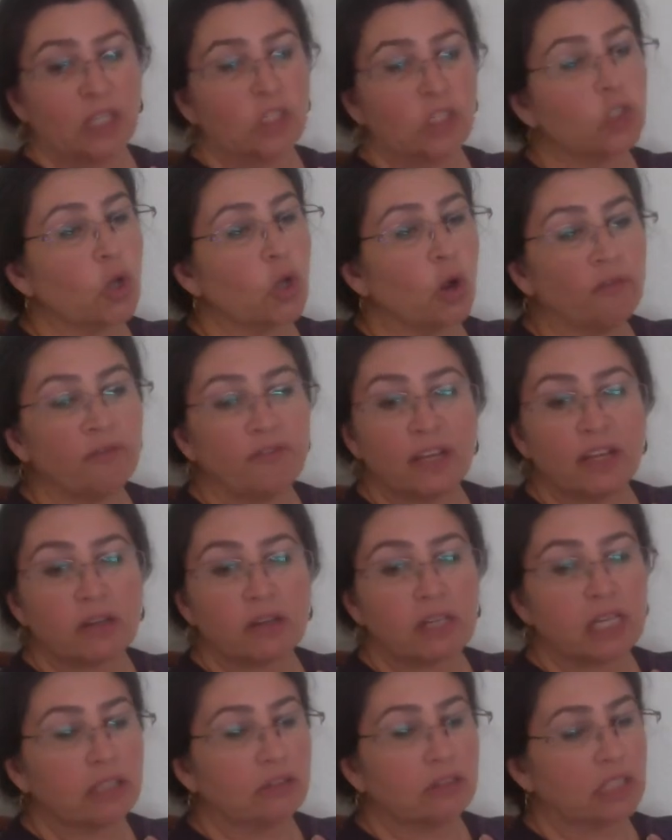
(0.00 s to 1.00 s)
Don't feel
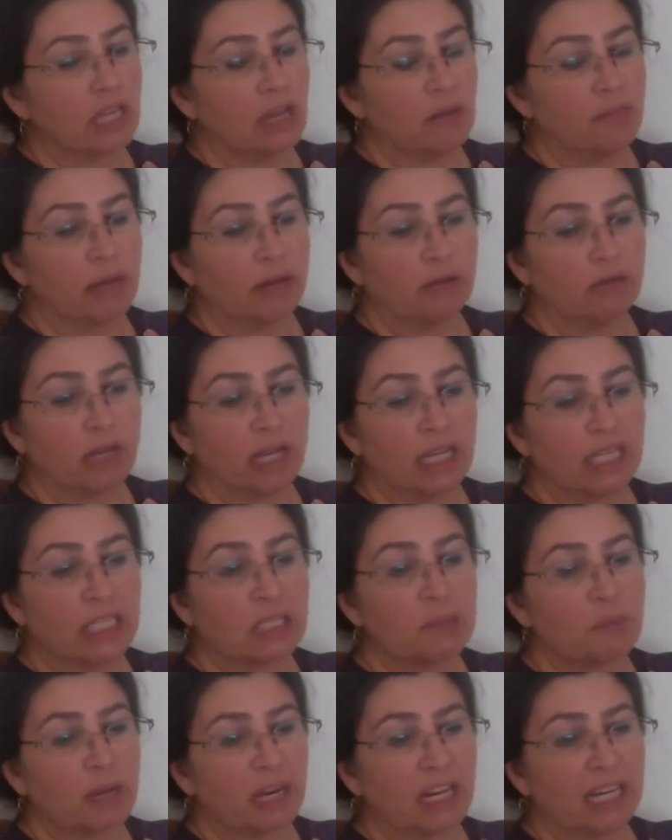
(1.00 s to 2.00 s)
guilty about
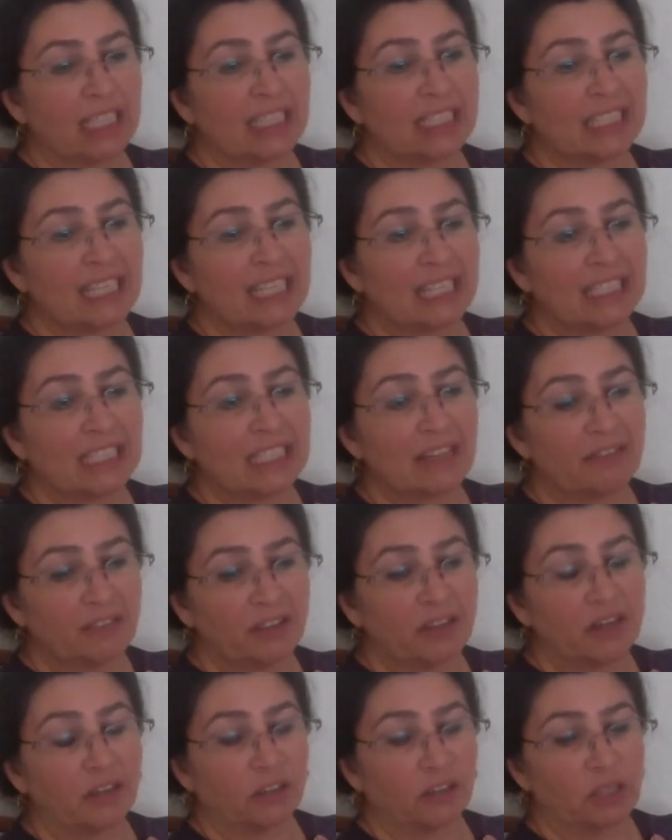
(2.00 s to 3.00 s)
experiencing
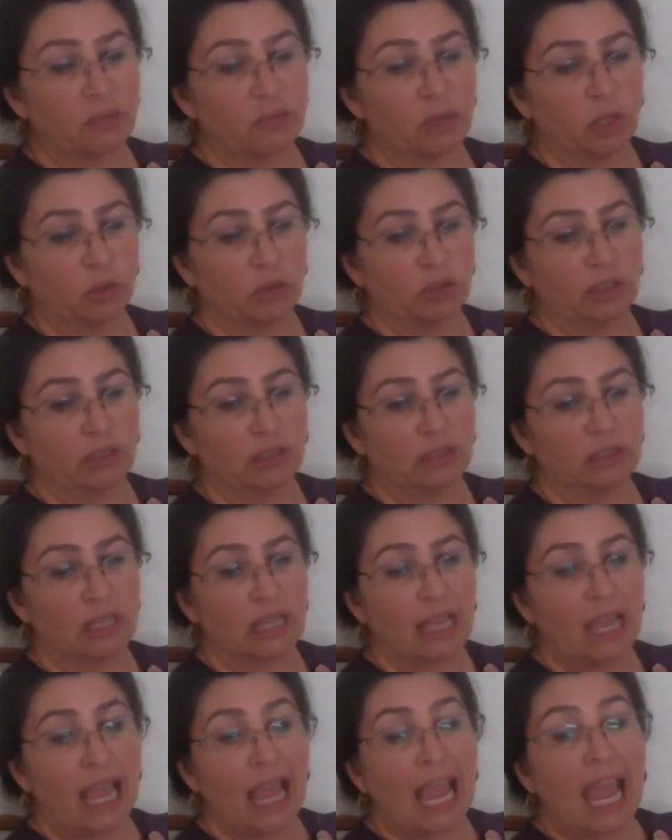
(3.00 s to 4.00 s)
difficult emotions.
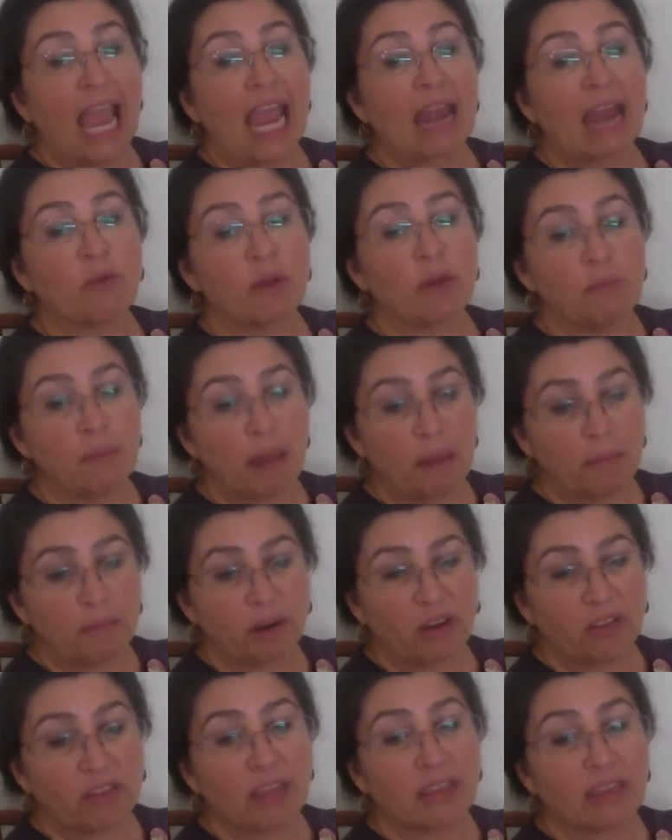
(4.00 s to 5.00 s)
And
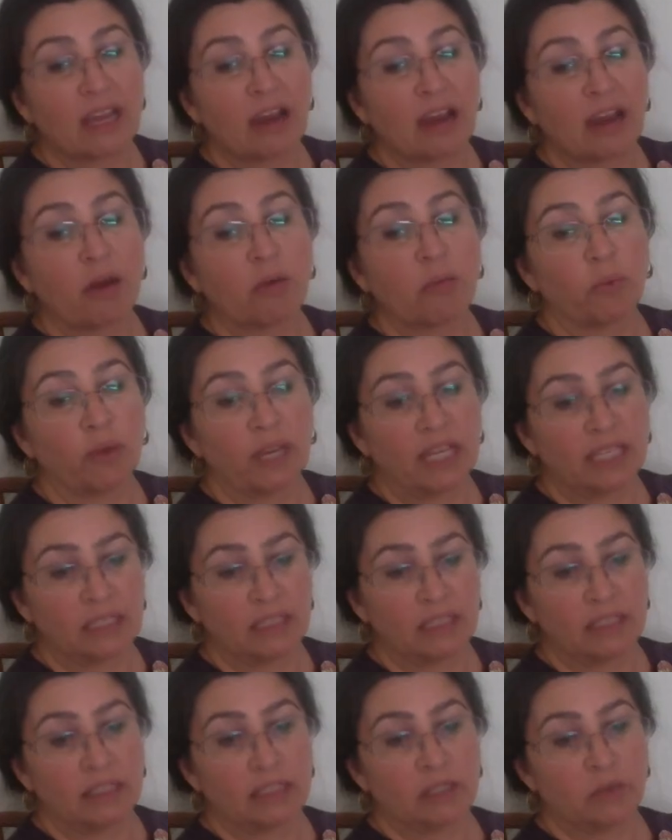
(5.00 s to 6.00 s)
remember that there are
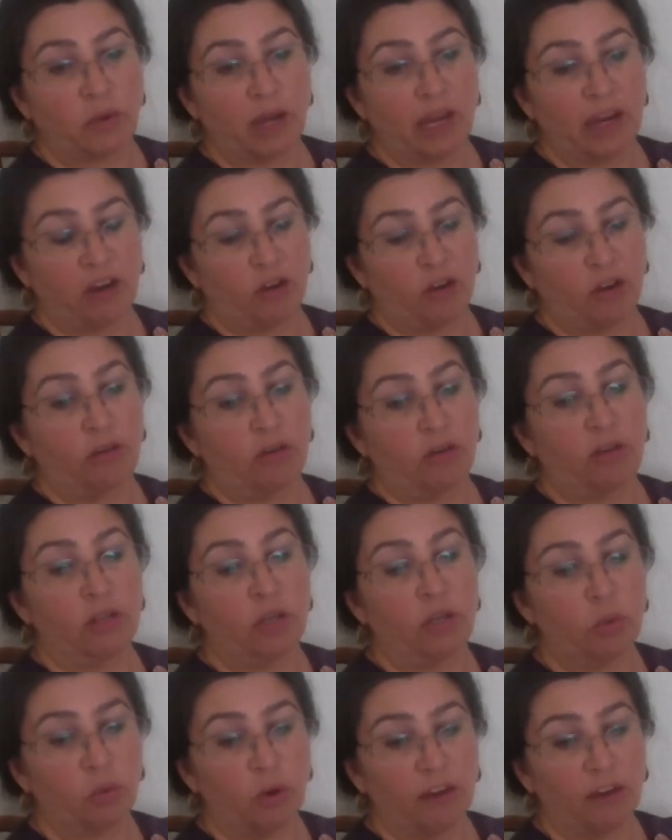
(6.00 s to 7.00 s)
reasons why
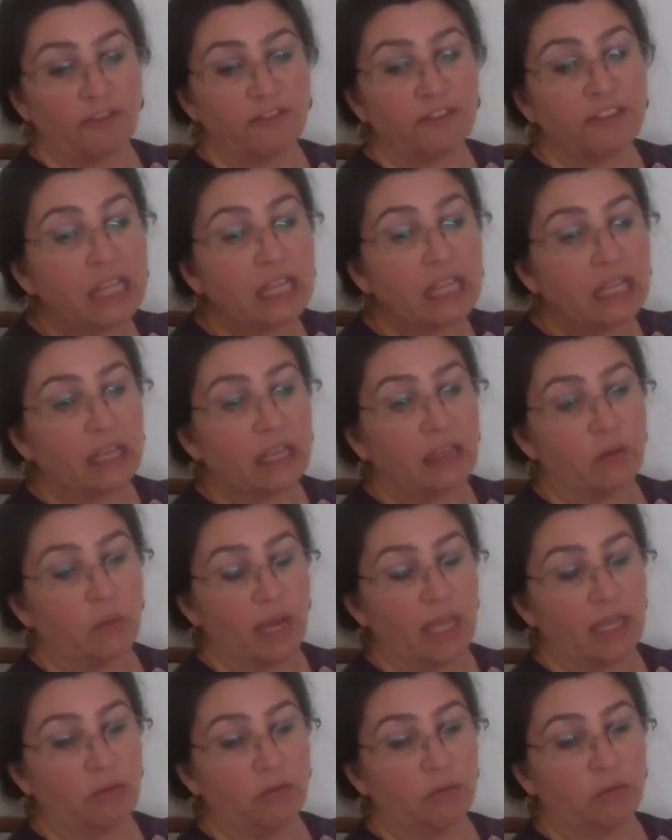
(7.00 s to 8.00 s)
you are feeling the
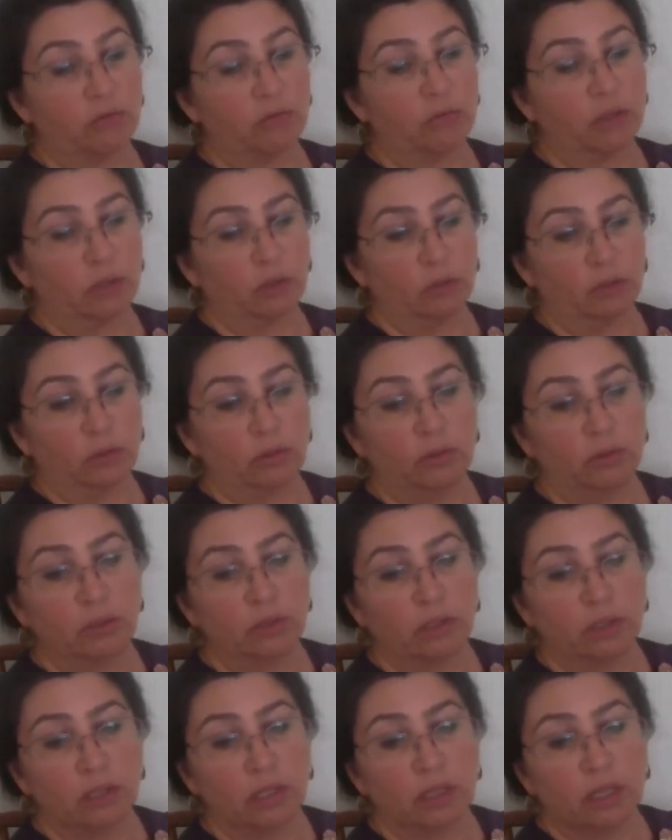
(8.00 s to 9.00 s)
way you do.
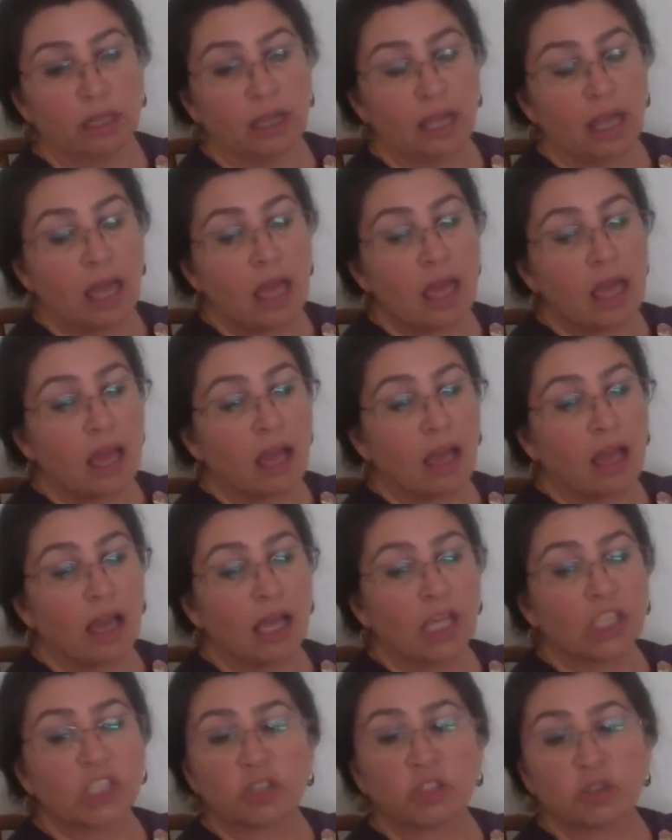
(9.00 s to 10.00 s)

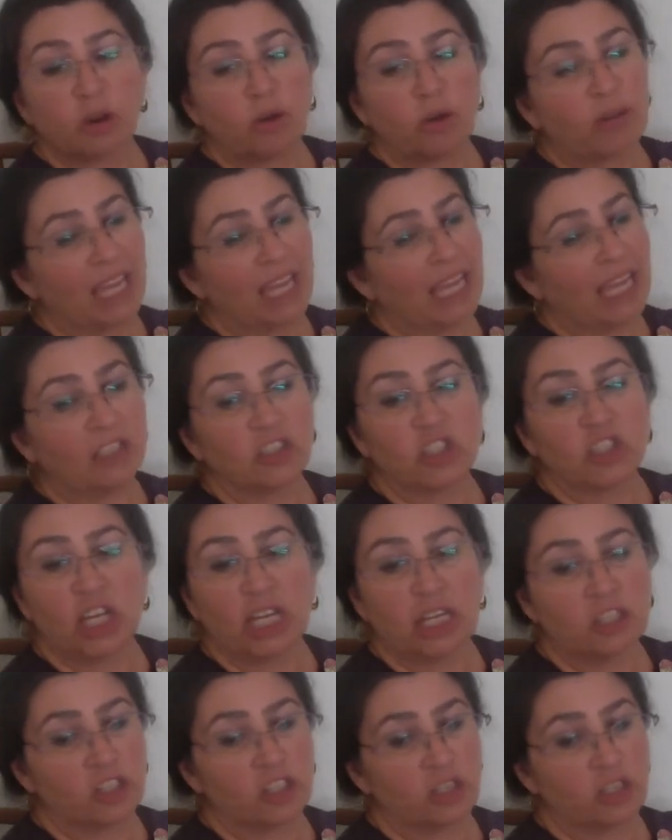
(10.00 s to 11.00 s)
A stroke can't
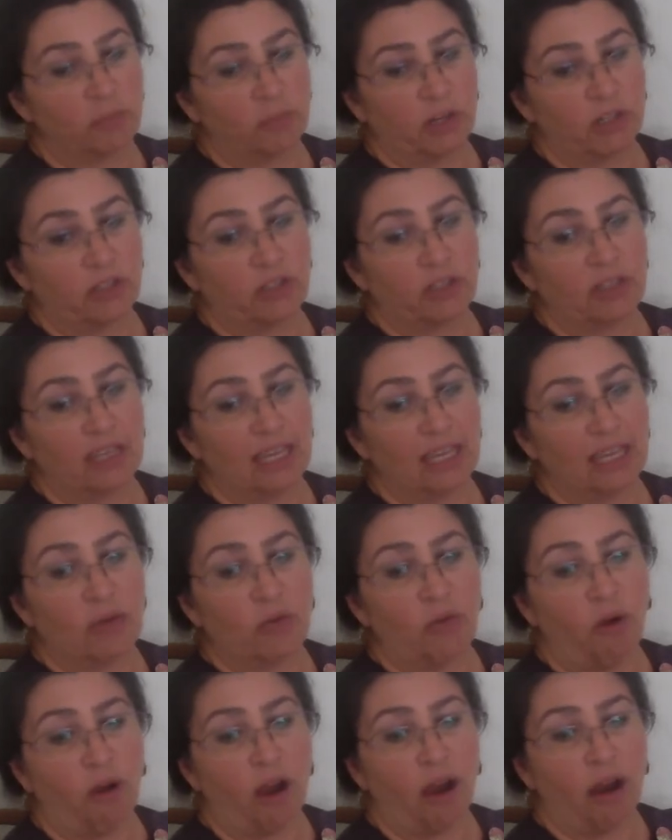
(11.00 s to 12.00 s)
change the person that
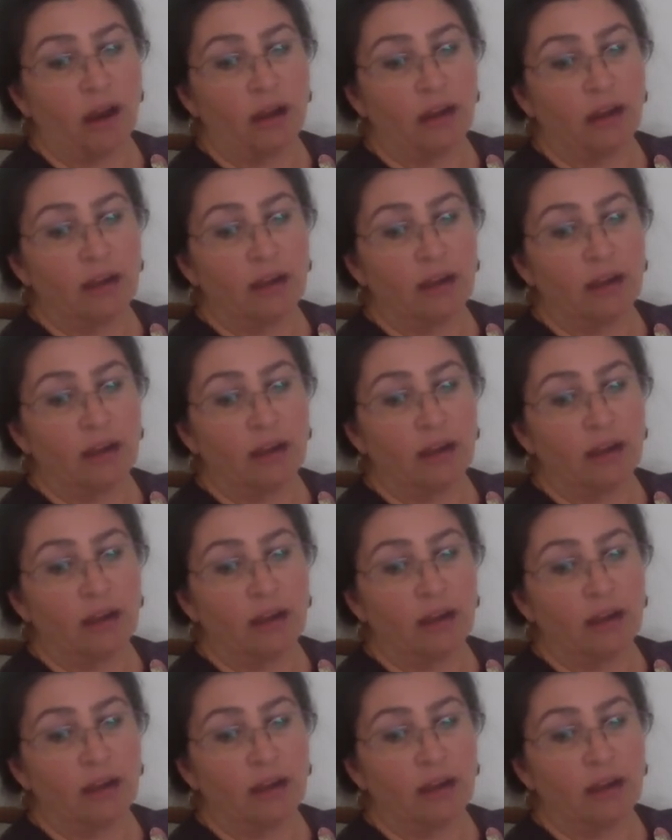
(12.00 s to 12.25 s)
you are.